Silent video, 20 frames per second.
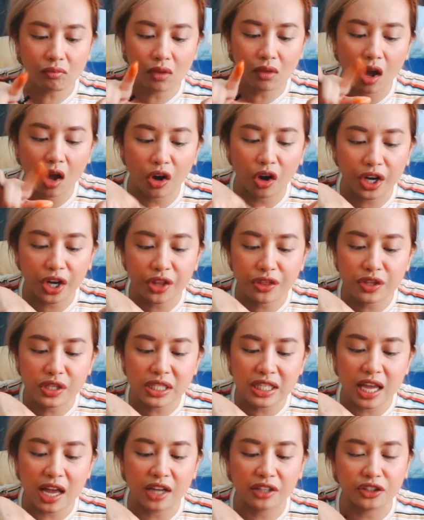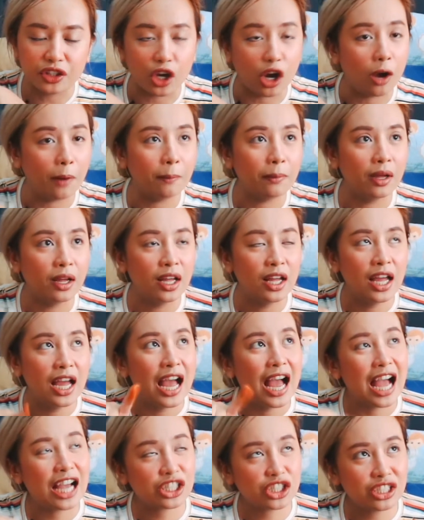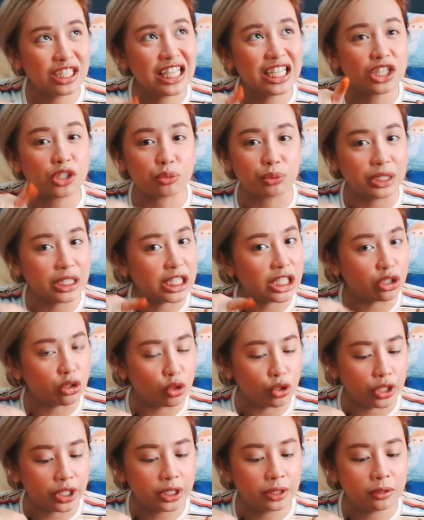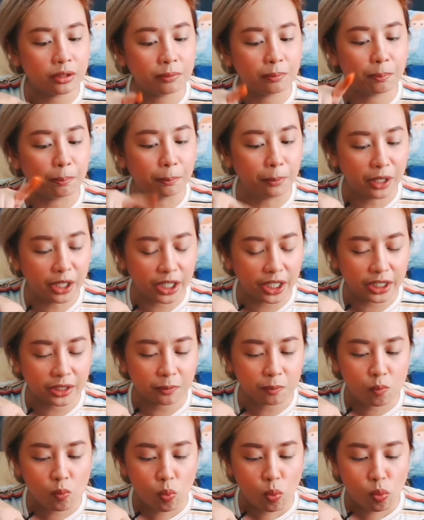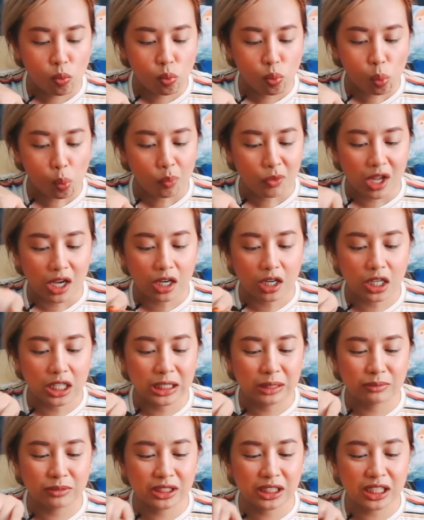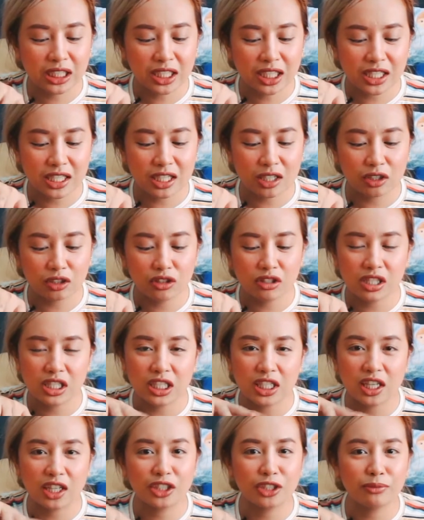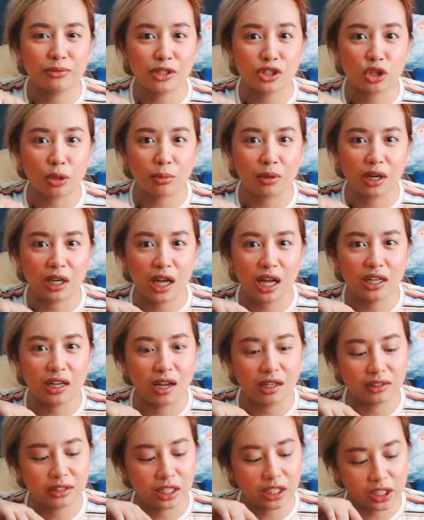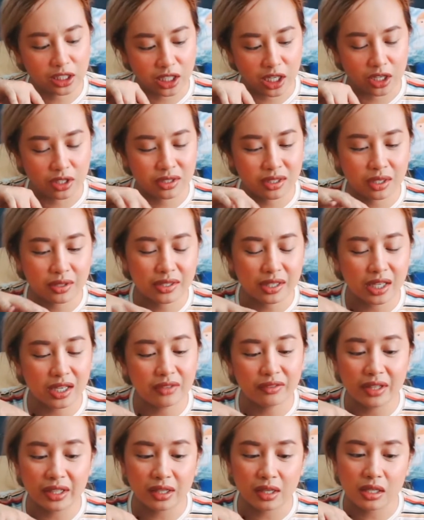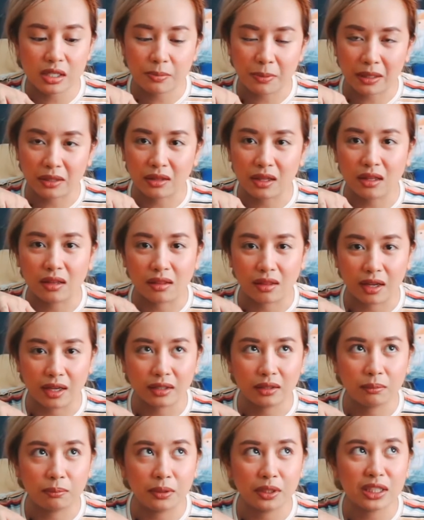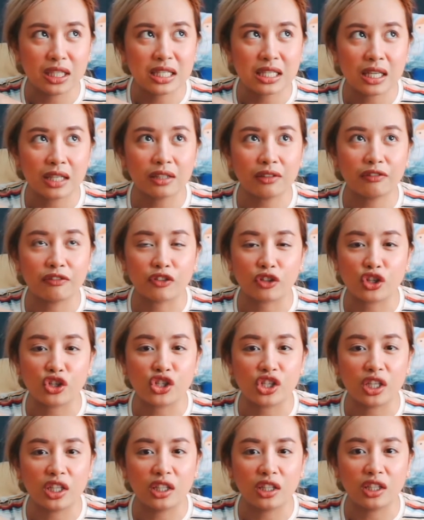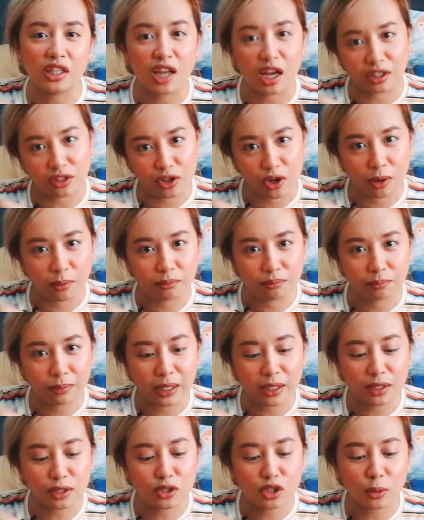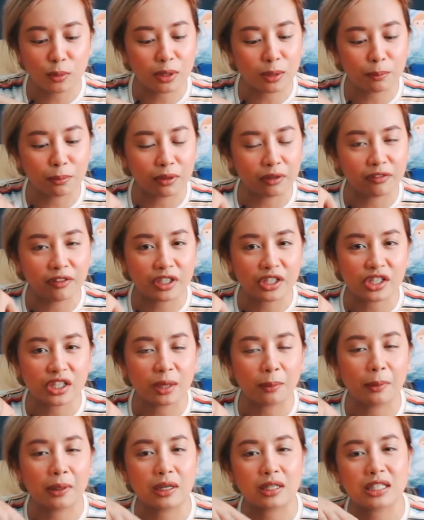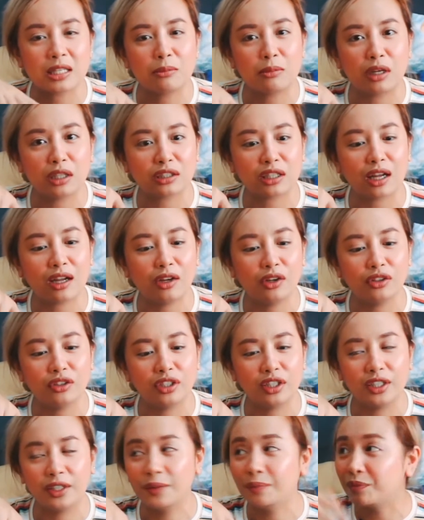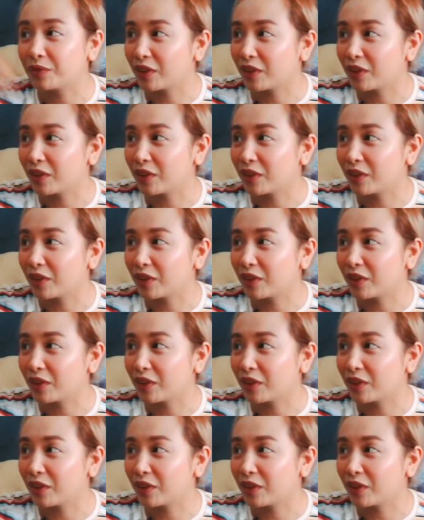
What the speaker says: Okay, this yangnyeom. Actually, it's really good. But, sanay kasi ako dun sa yangnyeom na sobrang anghang talaga. So, I was kind of like expecting that. But, it's like a virgin yangnyeom. Parang sobrang perfect siya para sa mga tao na